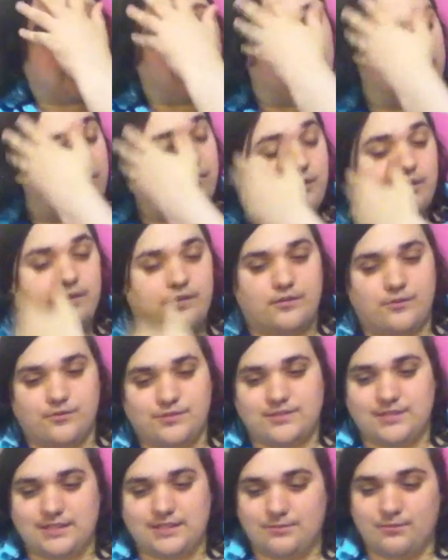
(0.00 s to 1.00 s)
both.
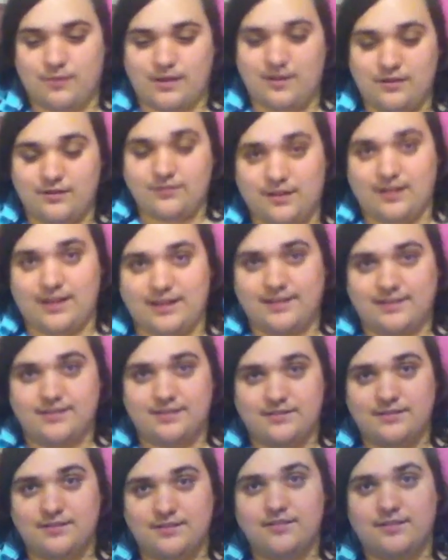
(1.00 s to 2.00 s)
You'll see what it looks like.